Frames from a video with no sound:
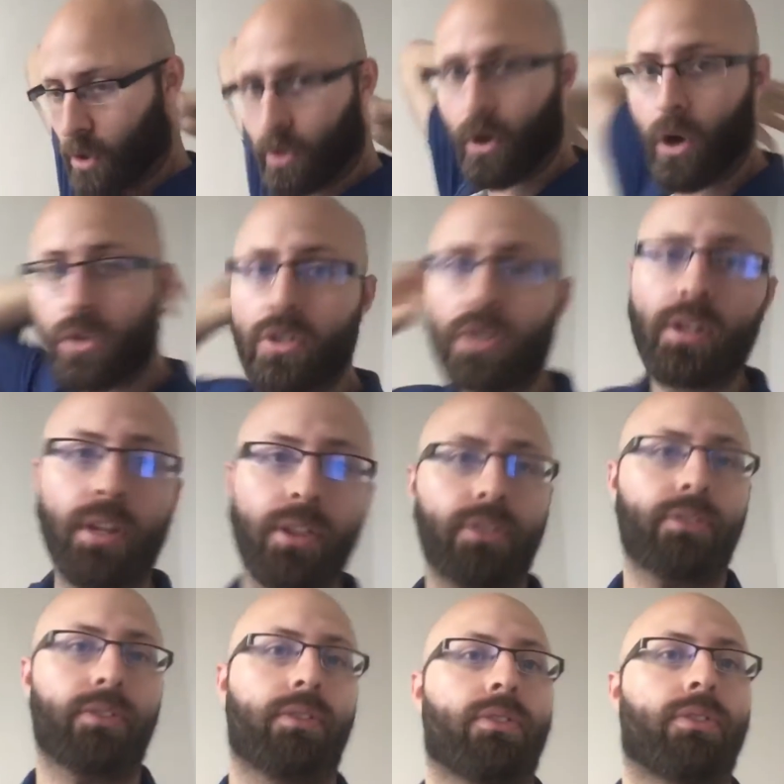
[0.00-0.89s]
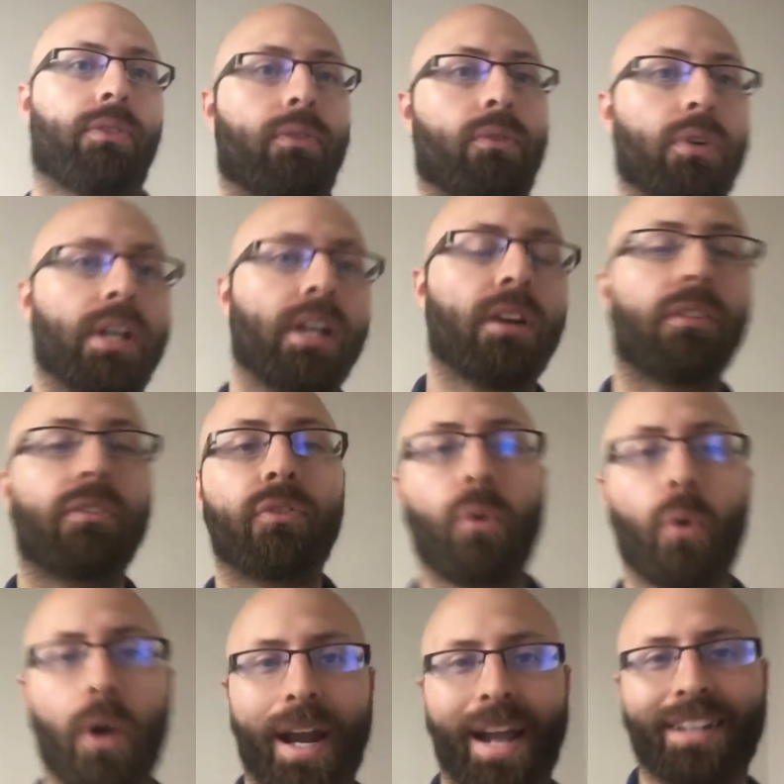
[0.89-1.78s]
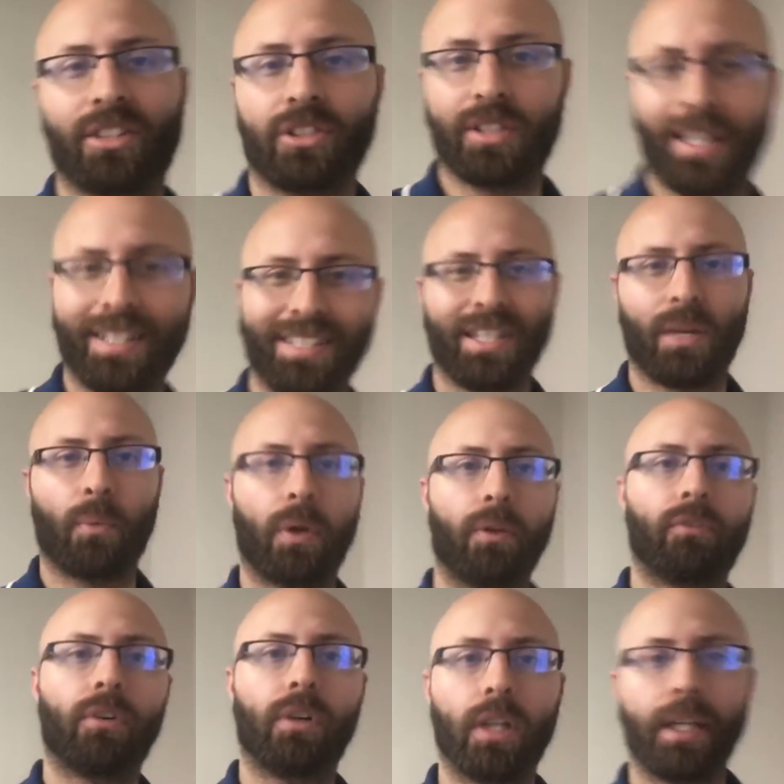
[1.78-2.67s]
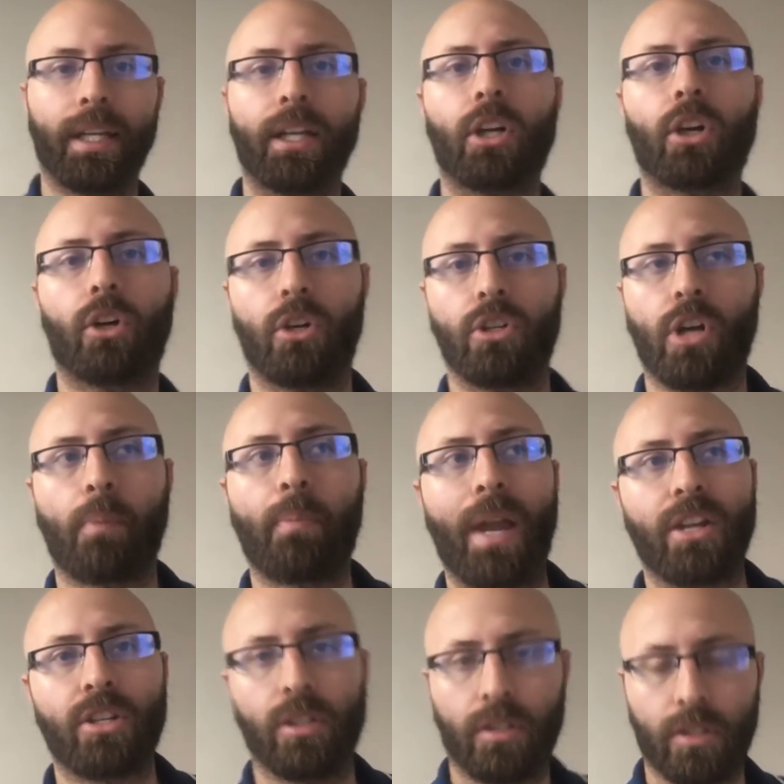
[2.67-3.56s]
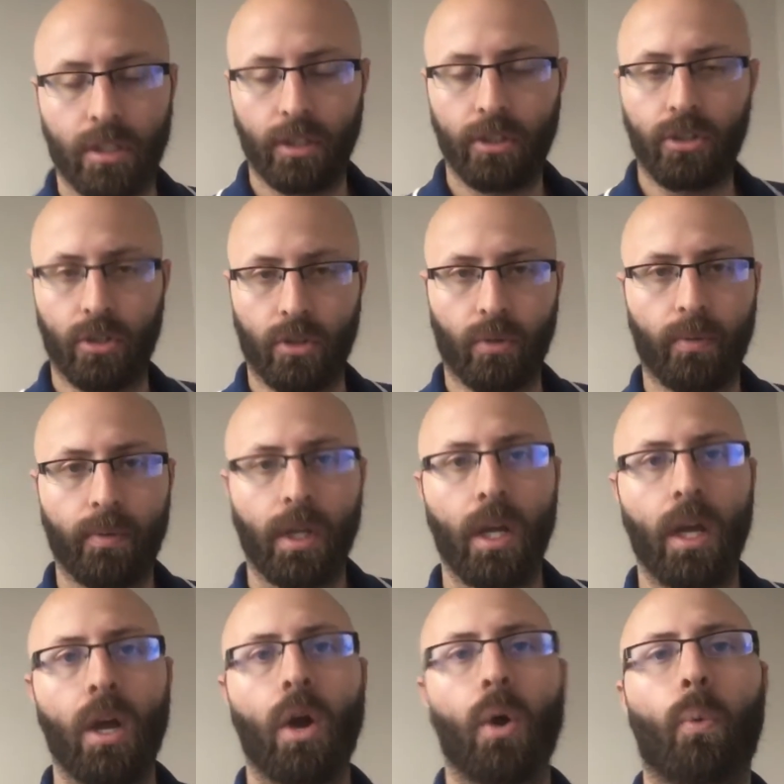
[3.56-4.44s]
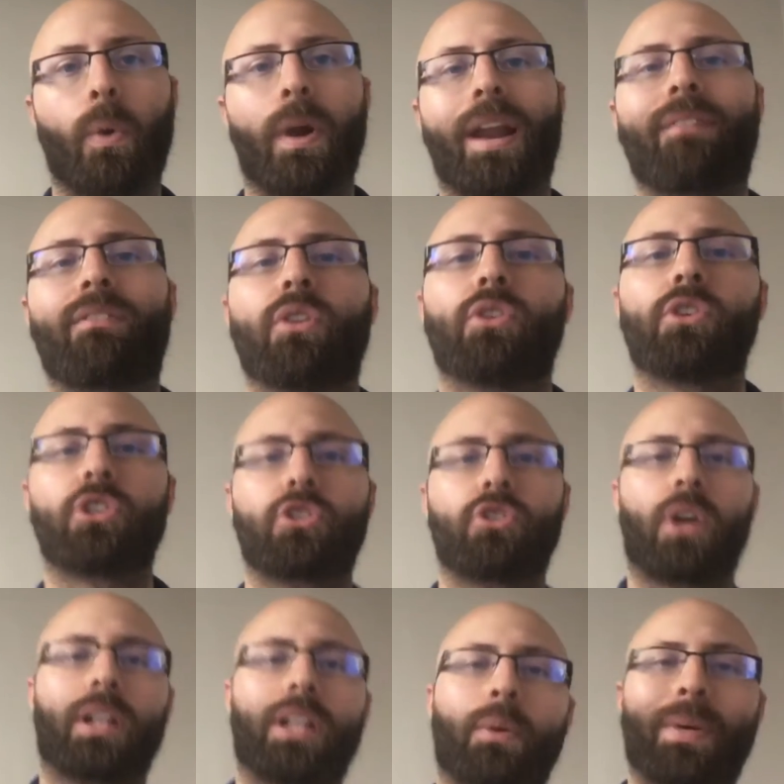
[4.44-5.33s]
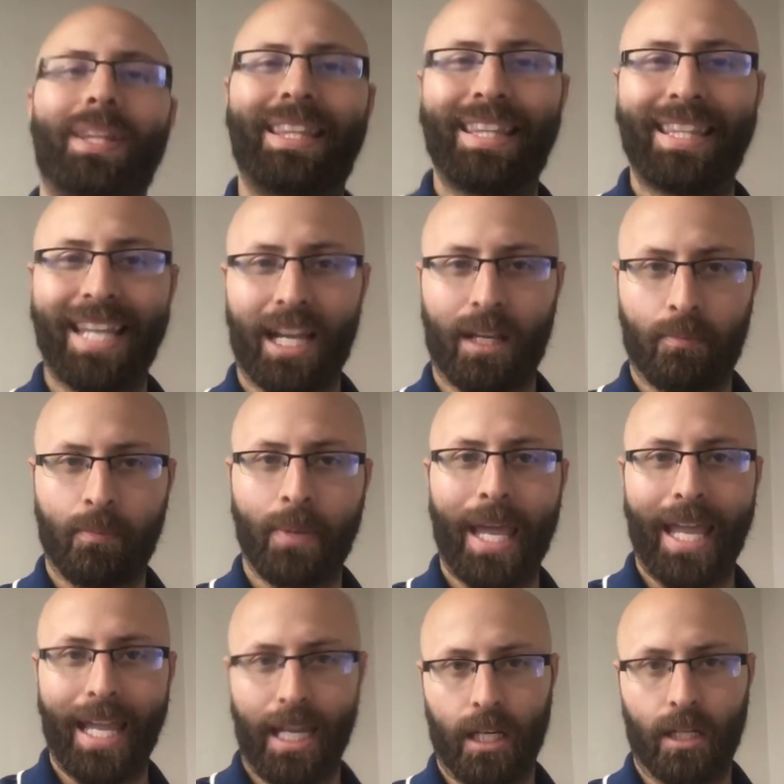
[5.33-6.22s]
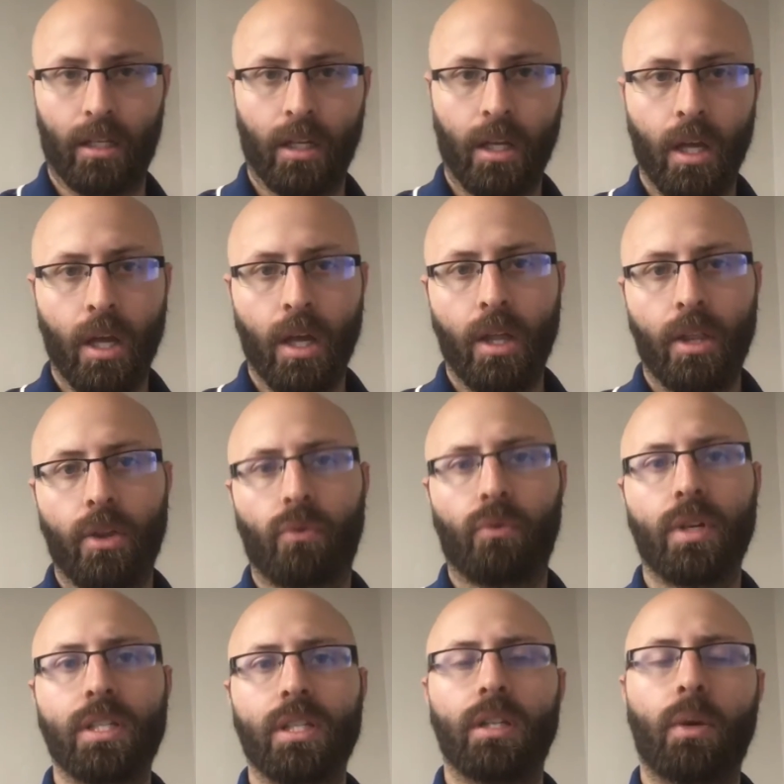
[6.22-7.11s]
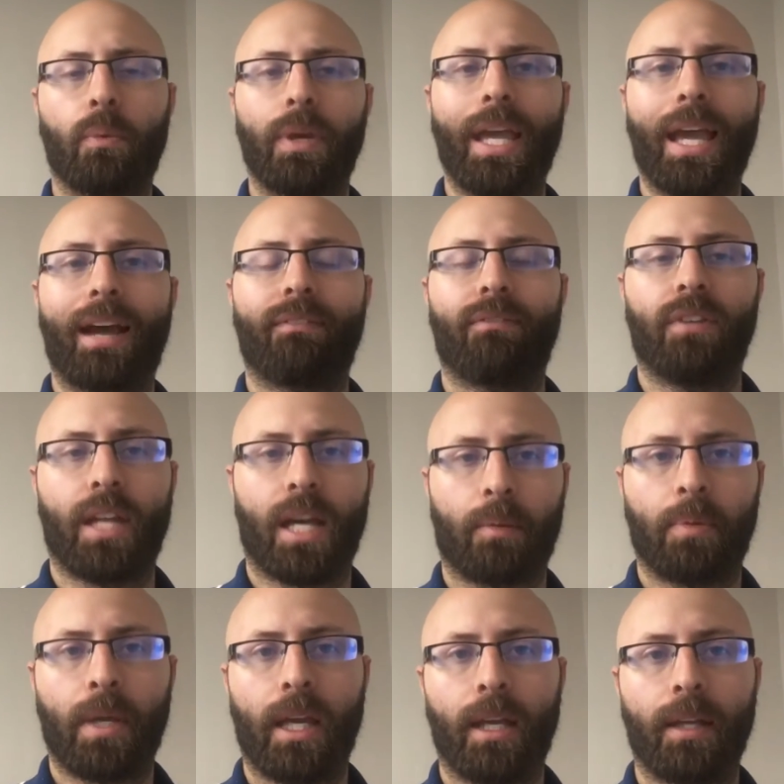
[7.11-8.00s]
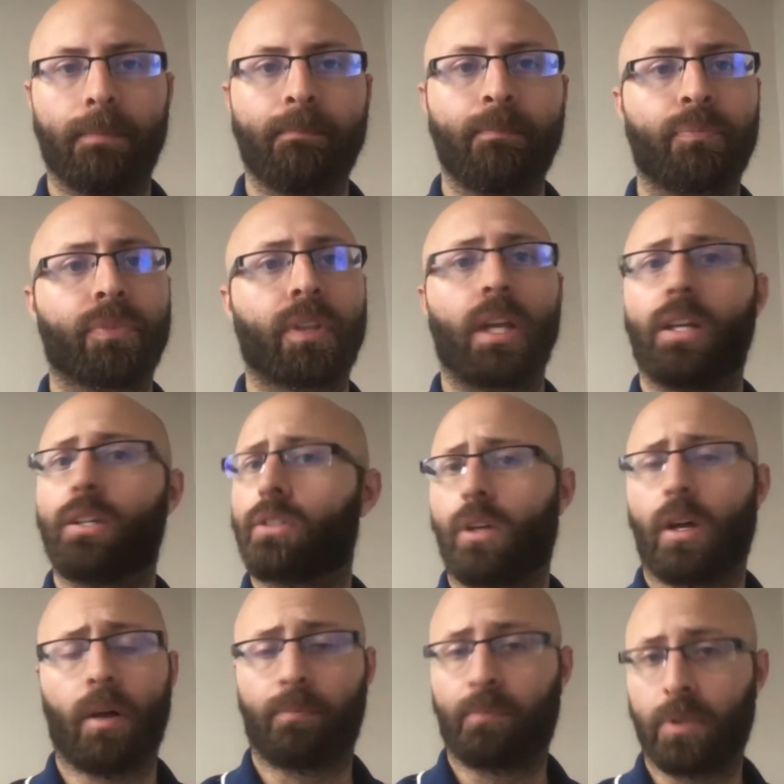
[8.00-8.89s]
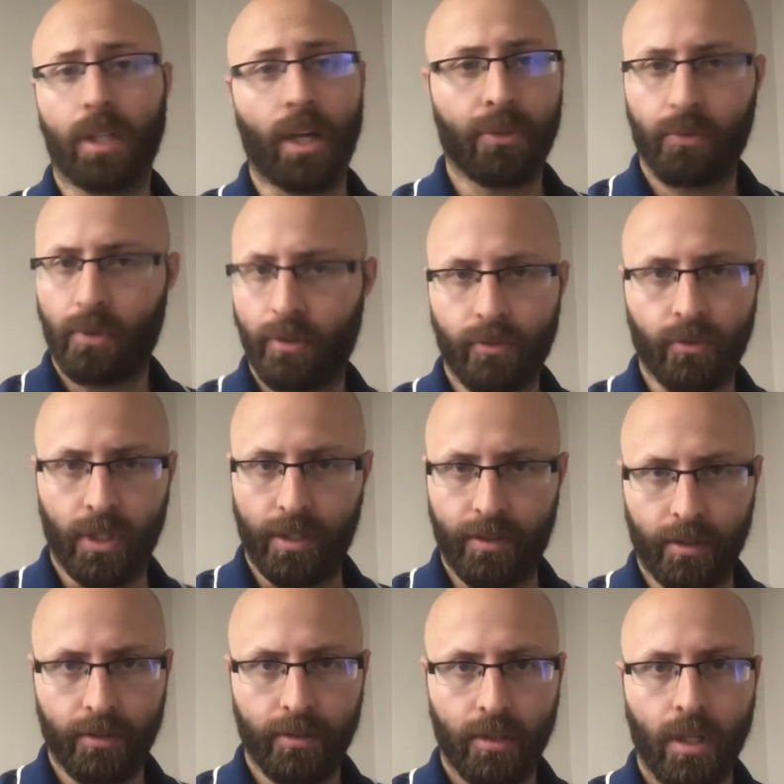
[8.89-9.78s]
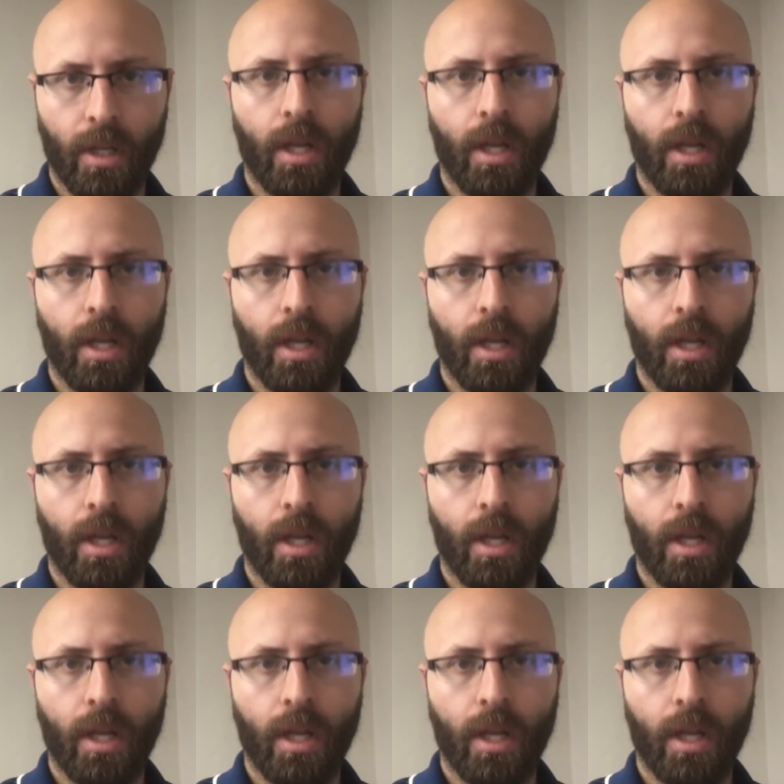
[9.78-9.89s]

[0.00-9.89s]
those are the 3 or 4 exercises that we really encourage our patients to do whenever they're struggling with neck pain. The reason that we have neck pain is a plethora of reasons,